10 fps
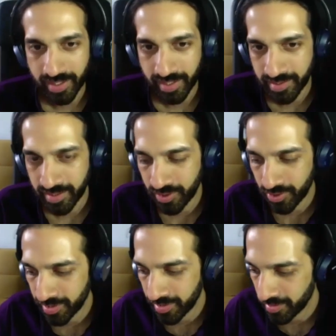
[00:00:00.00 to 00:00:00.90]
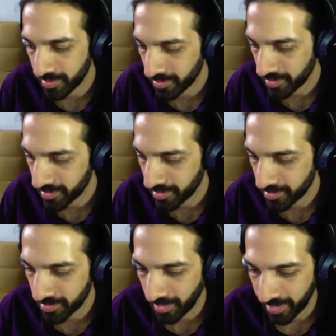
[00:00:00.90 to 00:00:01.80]
well, it's it's interesting that this
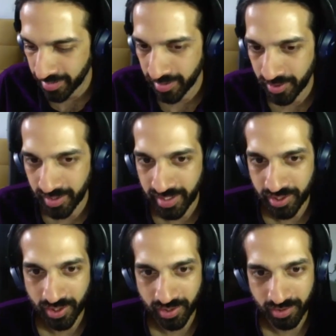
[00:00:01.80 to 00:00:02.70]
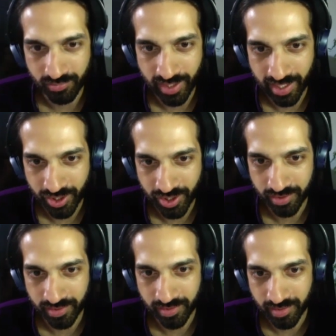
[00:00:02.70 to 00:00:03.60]
is that is such a knee jerk
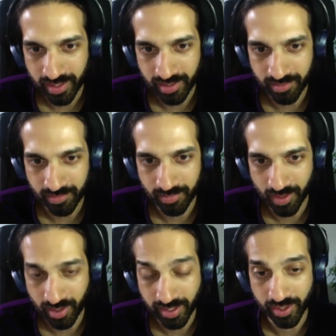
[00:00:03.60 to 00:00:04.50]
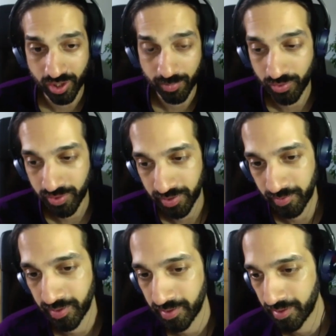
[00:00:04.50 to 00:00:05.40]
reaction in architecture. I'm sure it's
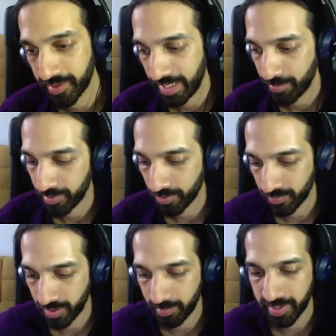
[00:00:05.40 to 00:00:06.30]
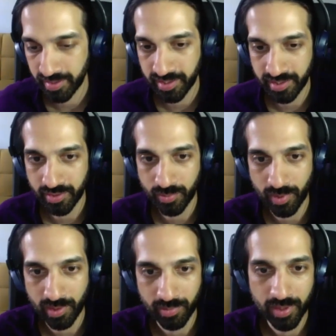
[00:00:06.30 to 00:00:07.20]
the same in lots of other businesses
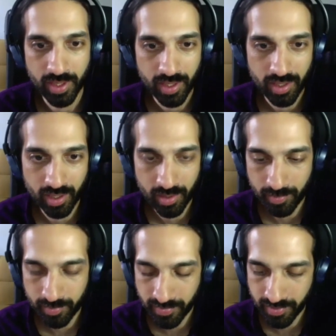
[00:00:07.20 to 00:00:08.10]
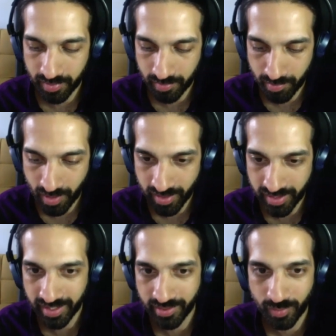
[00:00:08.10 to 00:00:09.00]
as well. Um, that
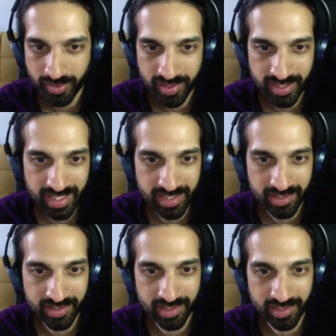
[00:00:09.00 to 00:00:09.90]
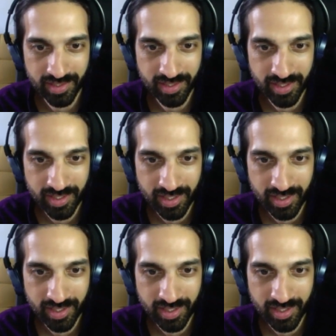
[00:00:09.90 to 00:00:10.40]
marketing is often seen as a,